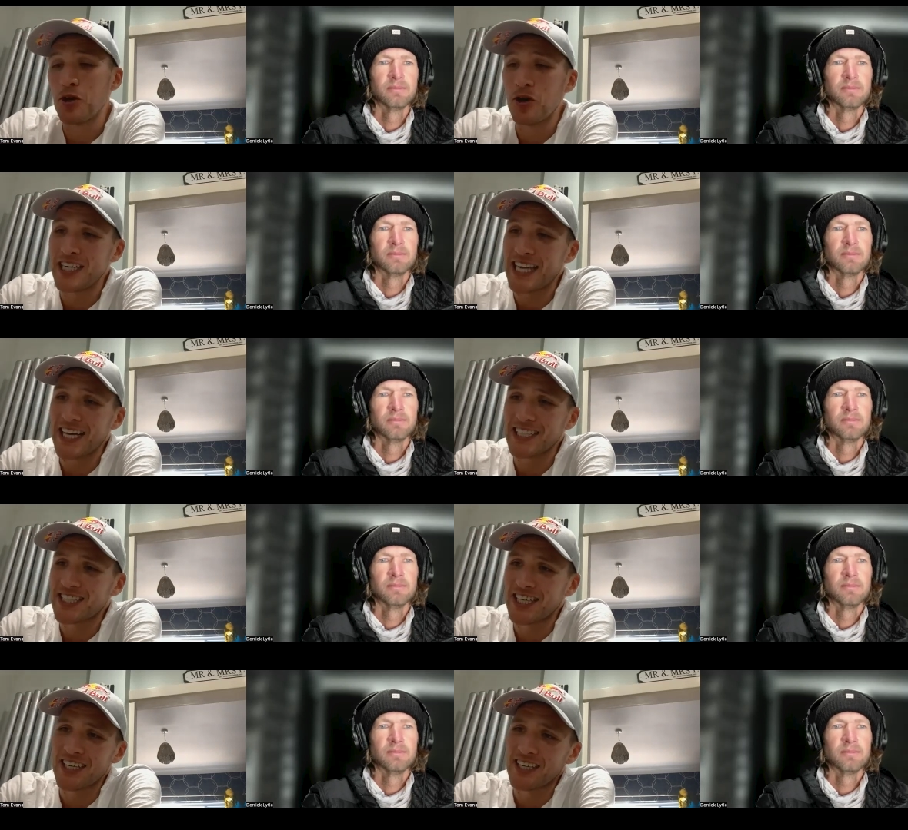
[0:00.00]
Speaker 1: purely down
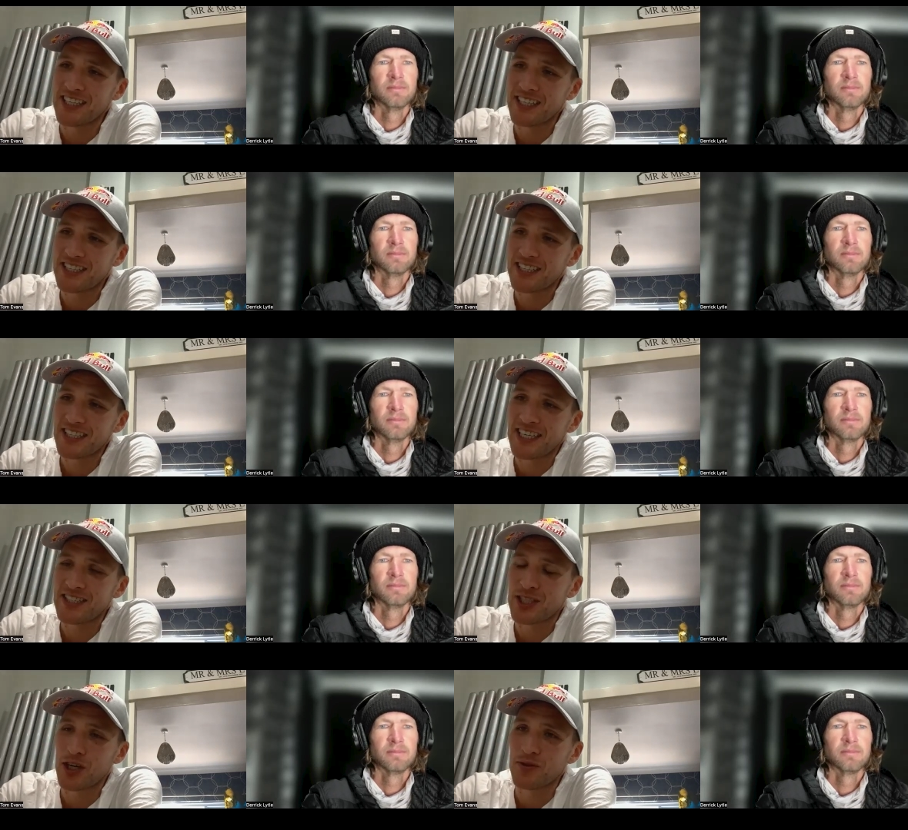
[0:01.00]
to
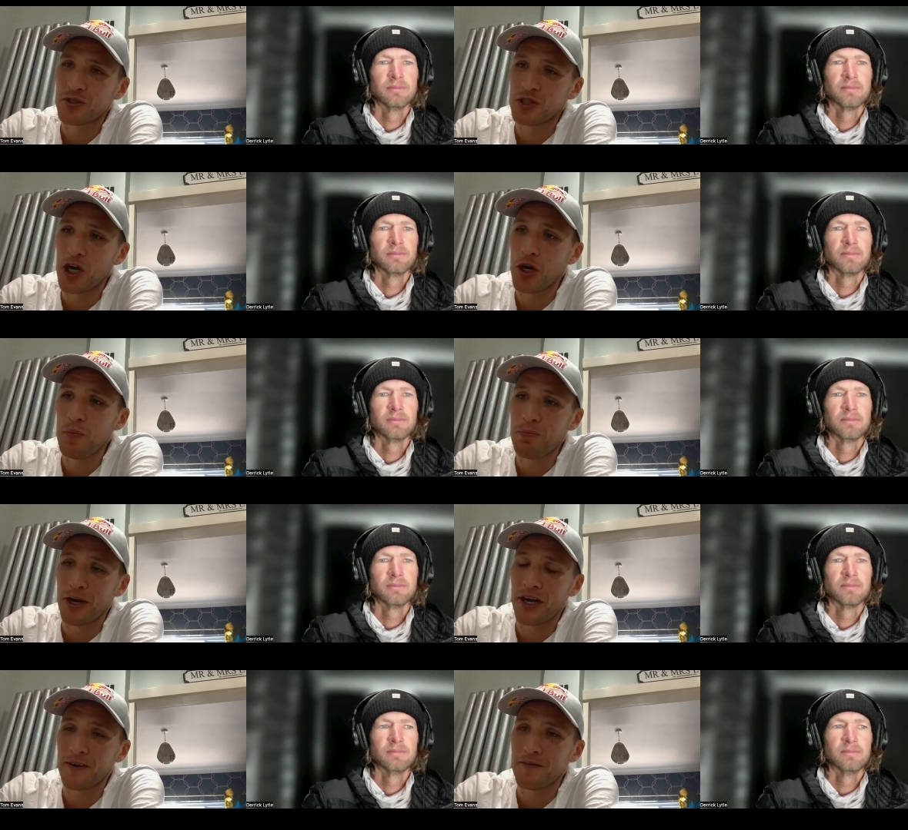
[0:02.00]
ketones? No,
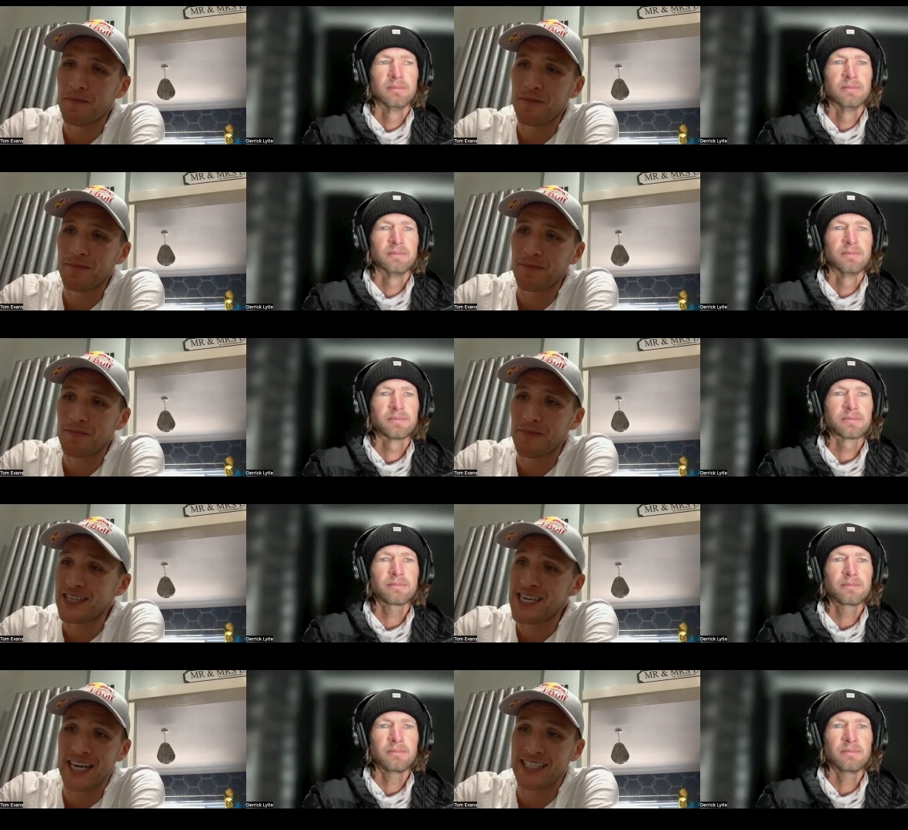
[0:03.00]
but
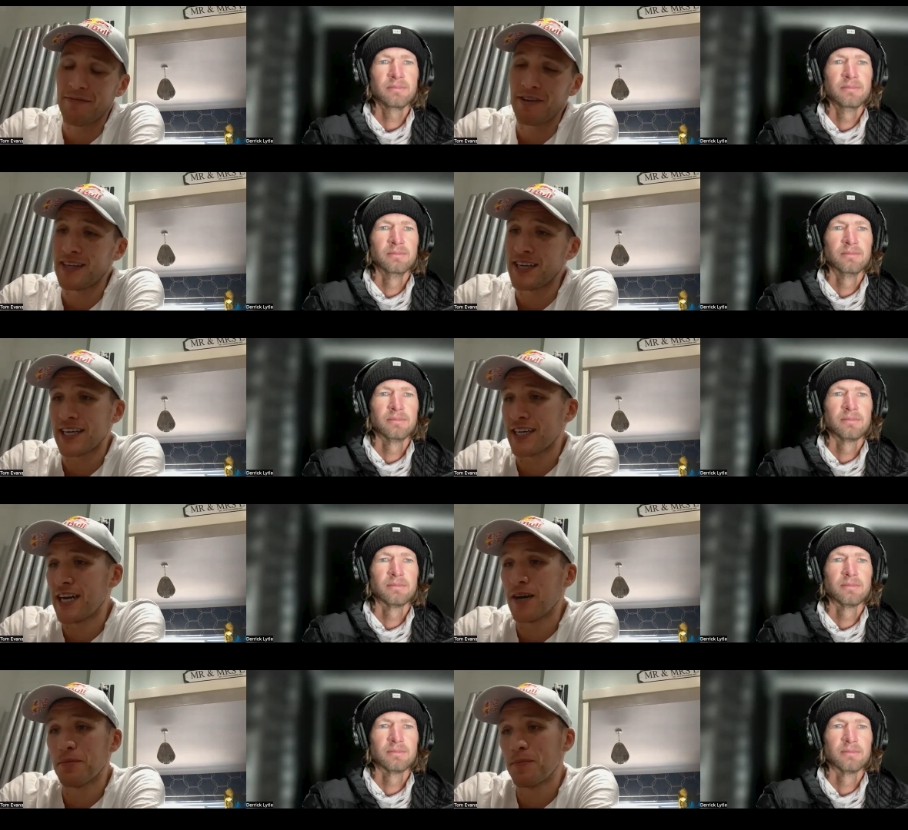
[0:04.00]
yeah, I definitely think it can
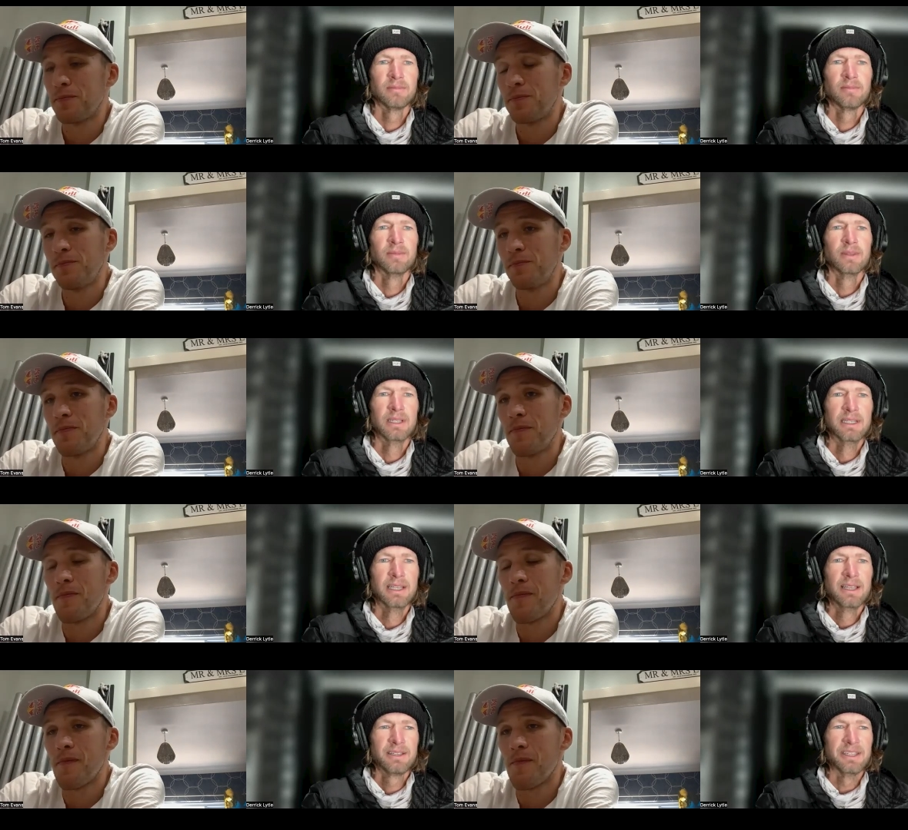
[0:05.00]
help.
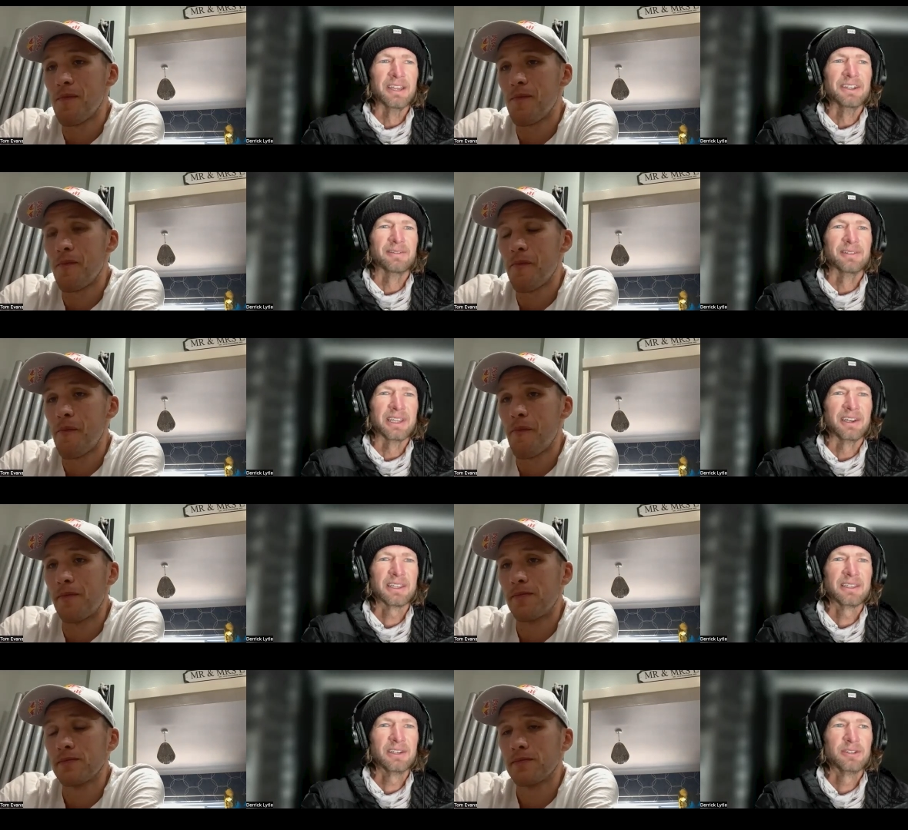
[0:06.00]
Speaker 2: Yeah, definitely. And
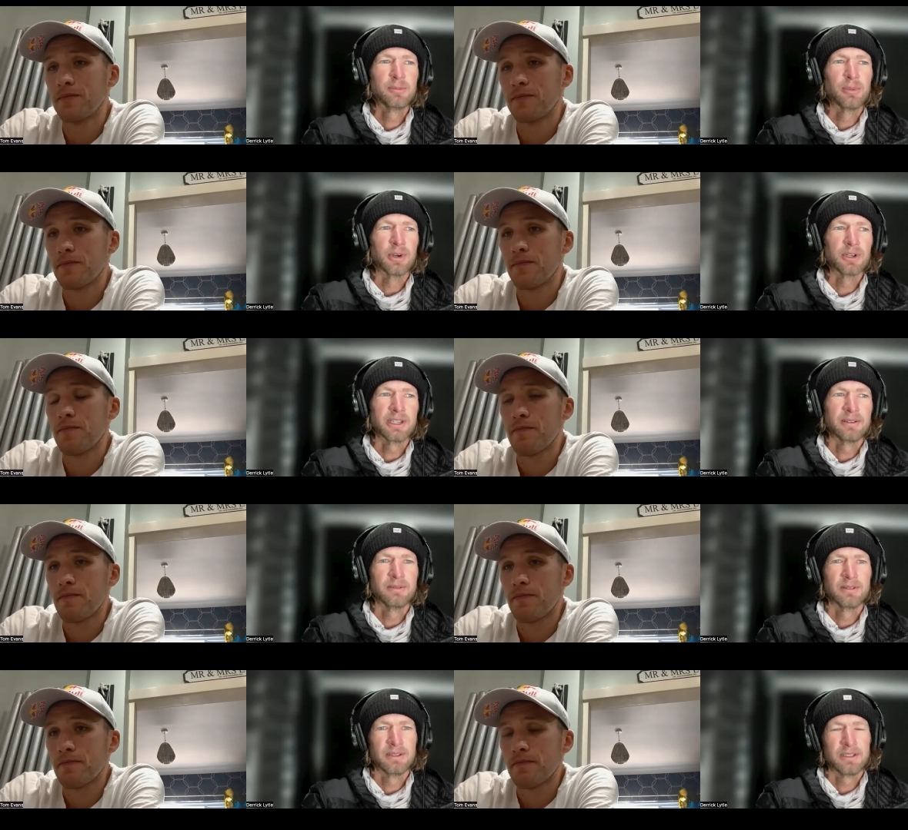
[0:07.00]
like in sports, like
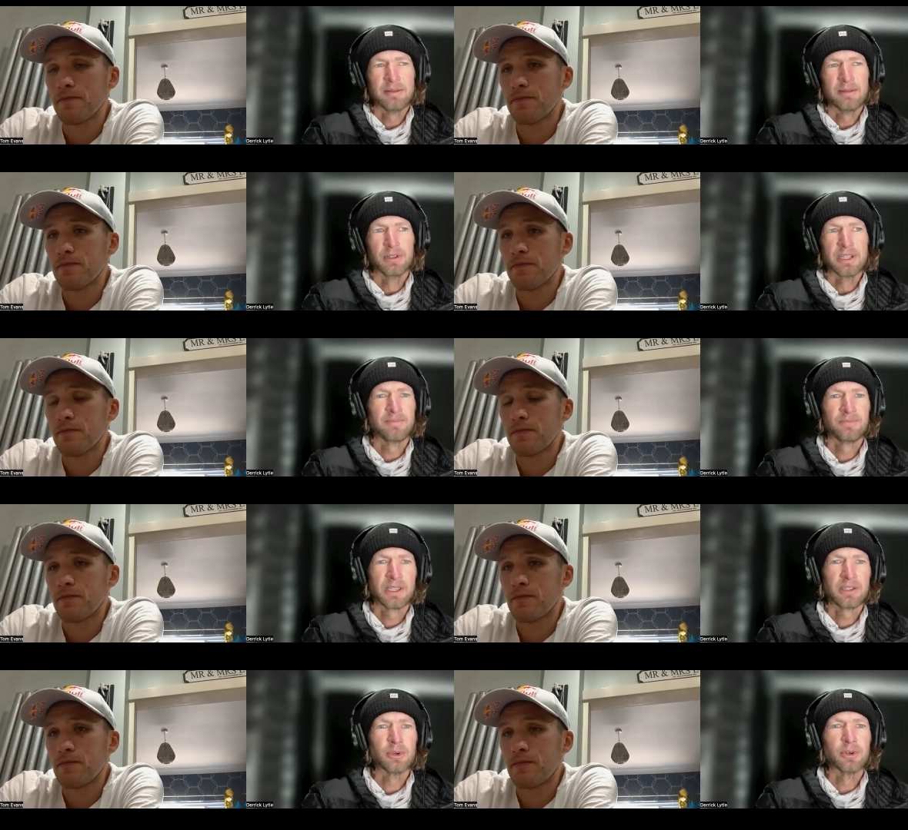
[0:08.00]
example, like
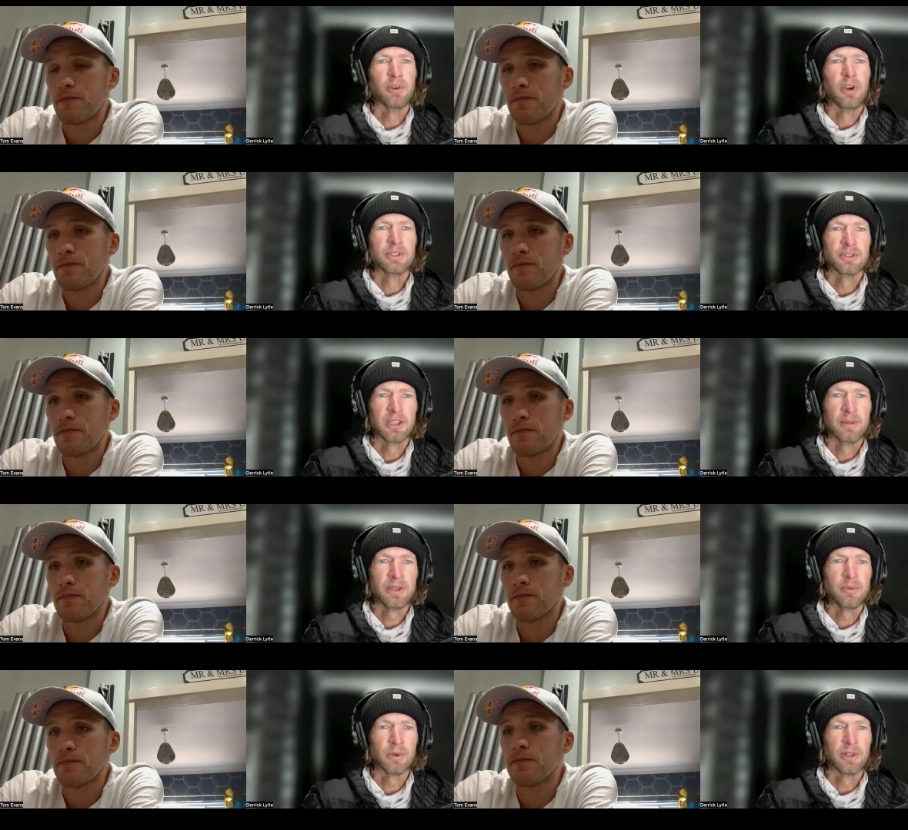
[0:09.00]
like Tour de France or
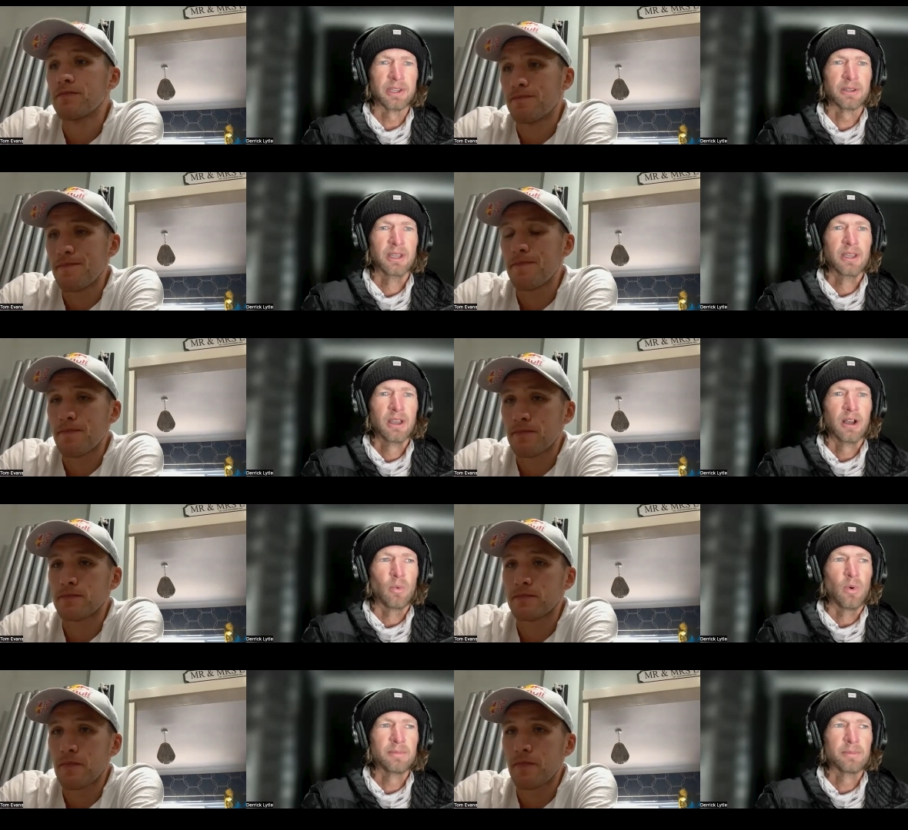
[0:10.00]
something, where like a
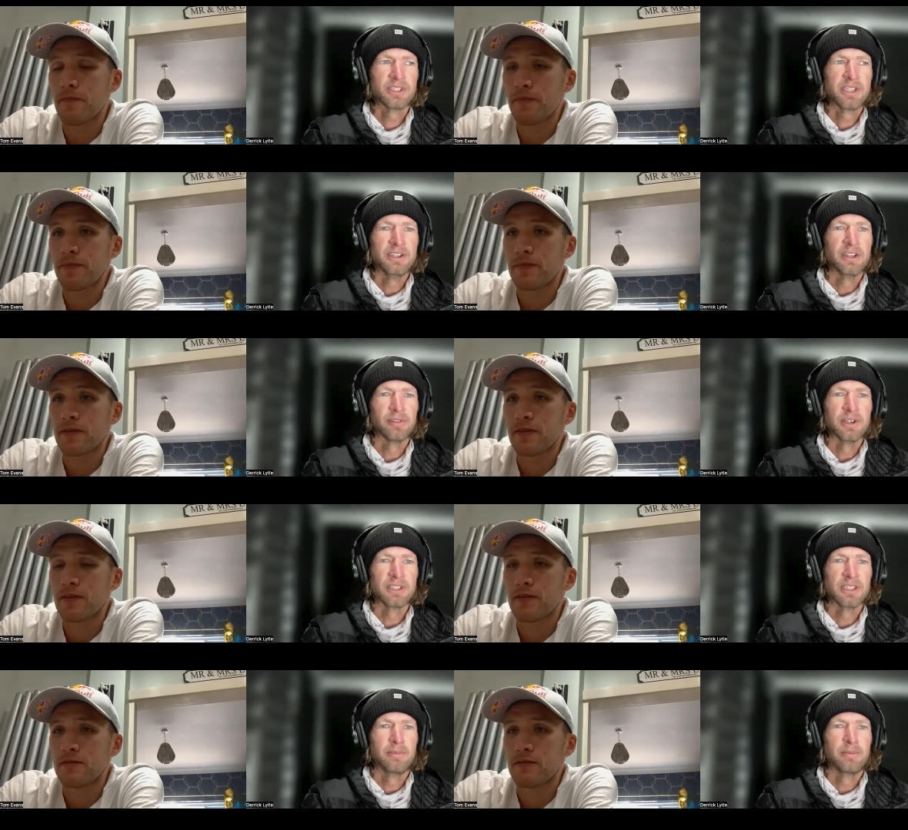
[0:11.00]
one percent difference is